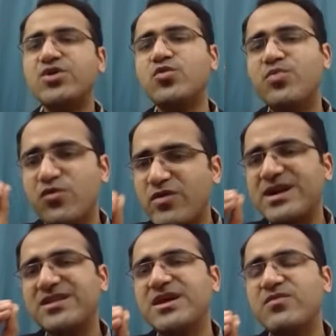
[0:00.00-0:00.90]
to
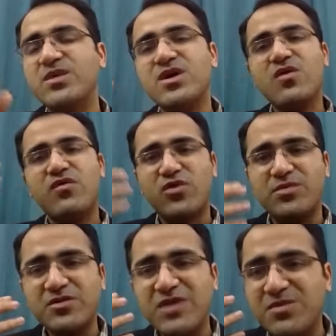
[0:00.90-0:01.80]
prevent them
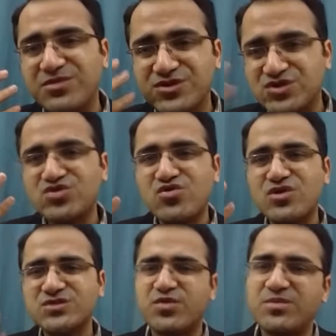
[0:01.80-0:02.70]
from developing
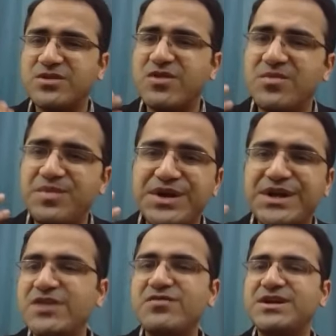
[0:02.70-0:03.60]
strokes, from developing
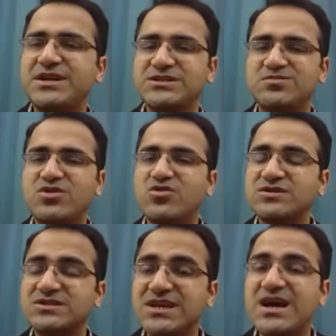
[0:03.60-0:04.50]
DVTs,
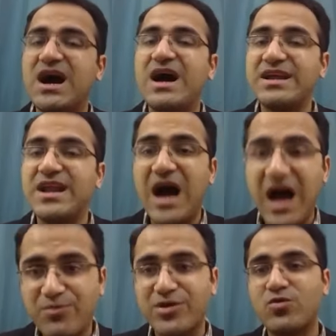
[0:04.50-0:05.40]
because they are in a
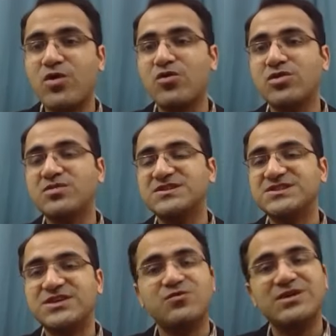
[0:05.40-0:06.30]
hypercoagulable
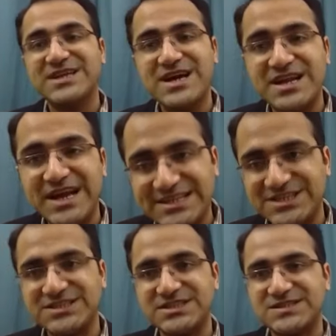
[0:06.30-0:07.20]
state when they are in
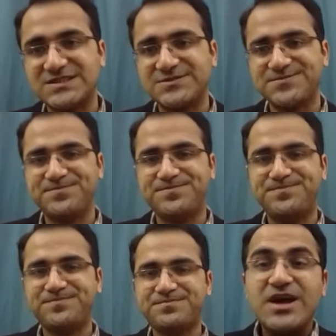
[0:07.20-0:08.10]
HHS.
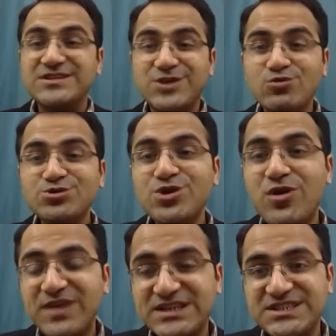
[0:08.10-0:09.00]
Resolution
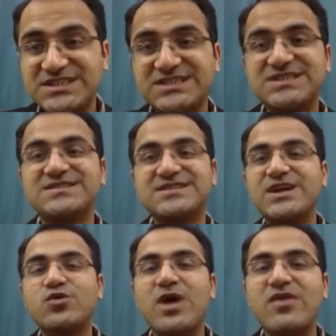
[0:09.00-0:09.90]
of HHS is
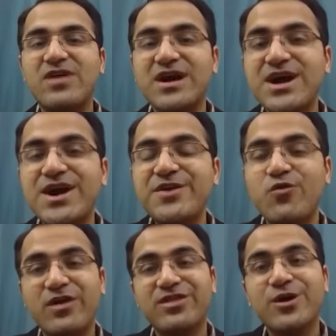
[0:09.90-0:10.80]
said to have occurred
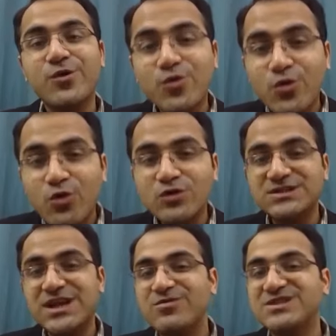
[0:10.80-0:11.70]
when the
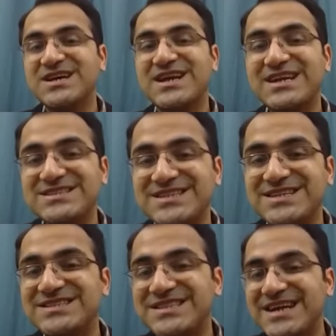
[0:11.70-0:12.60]
glucose levels are less
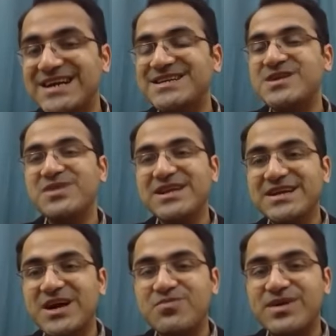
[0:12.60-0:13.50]
than 300
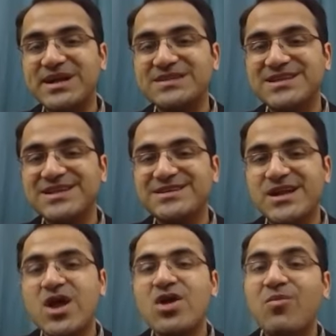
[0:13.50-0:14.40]
milligram per
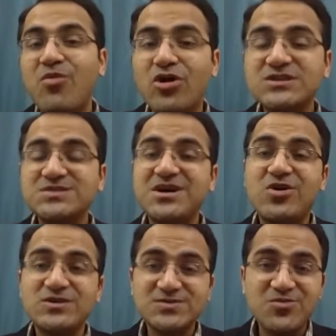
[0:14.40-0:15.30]
deciliter. Plasma
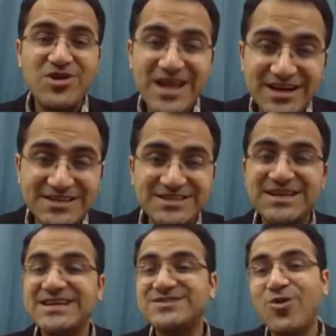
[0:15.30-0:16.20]

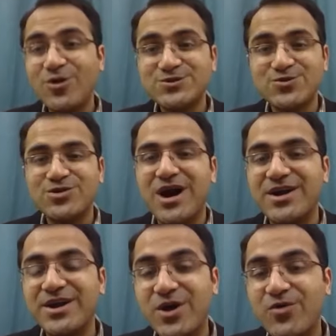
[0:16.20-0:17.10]
osmolarity has also
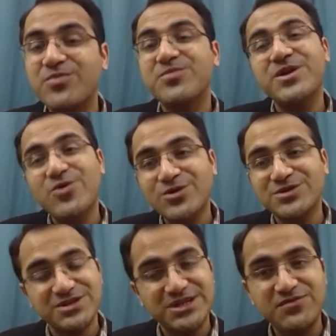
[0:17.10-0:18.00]
gone down
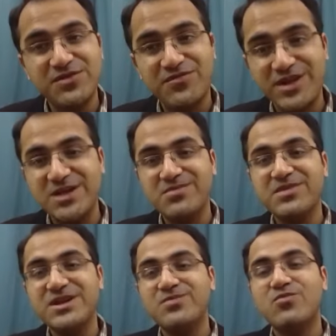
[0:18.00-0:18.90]
below 315
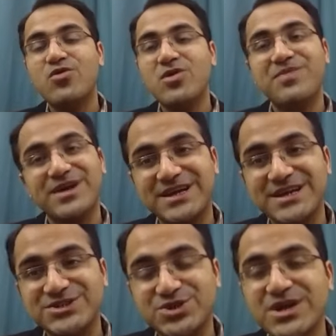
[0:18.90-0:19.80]
millimole per
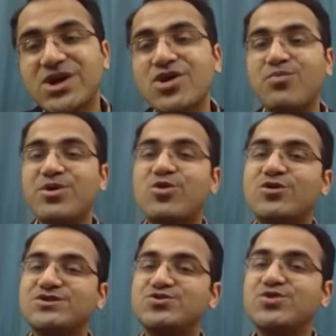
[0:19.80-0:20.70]
kg
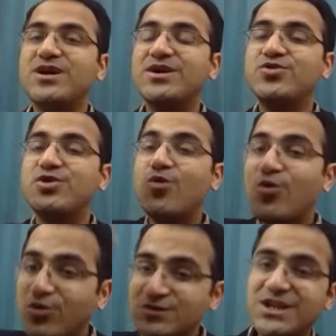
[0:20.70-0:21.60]
because your, your
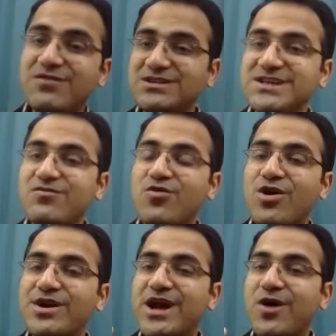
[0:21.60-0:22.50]
glucose levels have
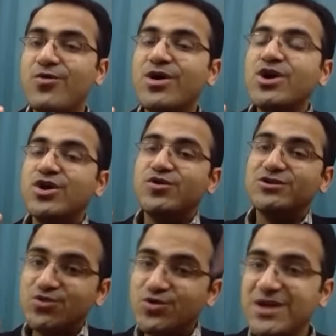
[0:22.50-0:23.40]
gone down, your
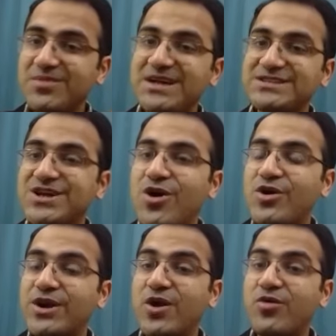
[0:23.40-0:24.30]
sodium has
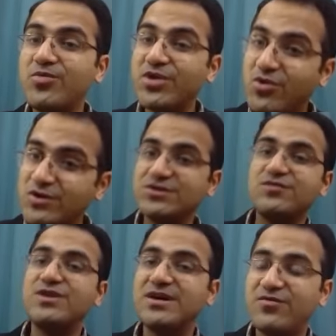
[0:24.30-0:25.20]
gone down because
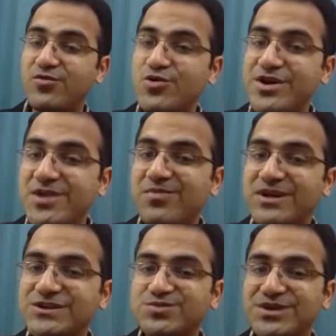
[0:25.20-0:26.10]
of the fluid
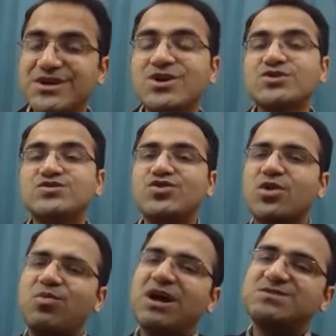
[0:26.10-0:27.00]
replacement. So
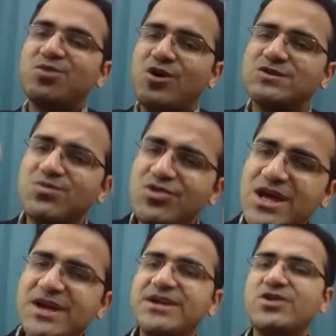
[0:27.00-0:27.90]
your plasma
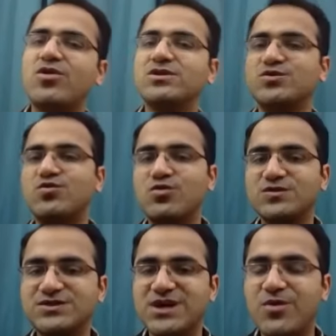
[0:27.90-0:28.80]
osmolarity also
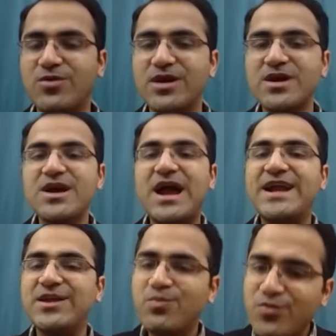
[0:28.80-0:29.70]
goes down.
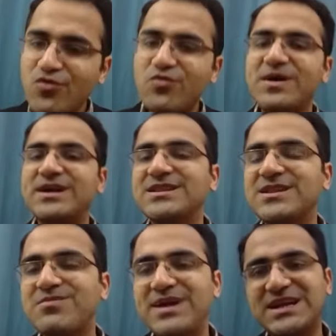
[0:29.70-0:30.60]
An improvement in
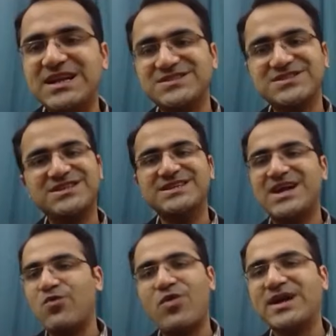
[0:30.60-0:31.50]
the mental state
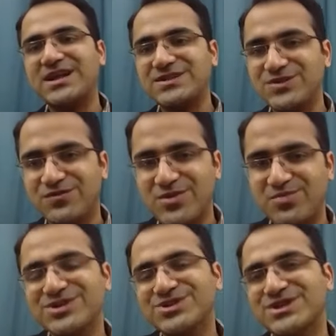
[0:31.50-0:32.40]
and vitals of the
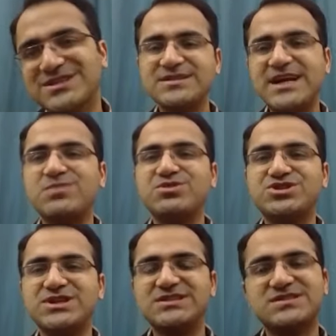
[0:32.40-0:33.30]
patient. That
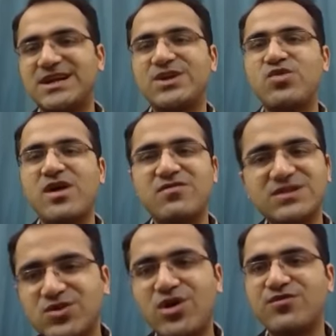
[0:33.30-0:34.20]
patient is said to have
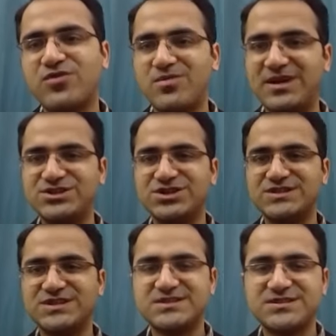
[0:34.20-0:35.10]
resolved from
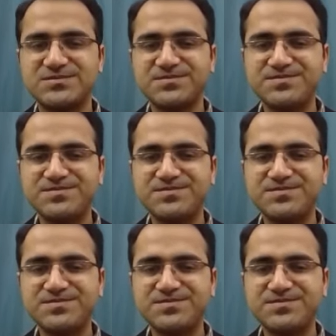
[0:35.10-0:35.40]
HHS.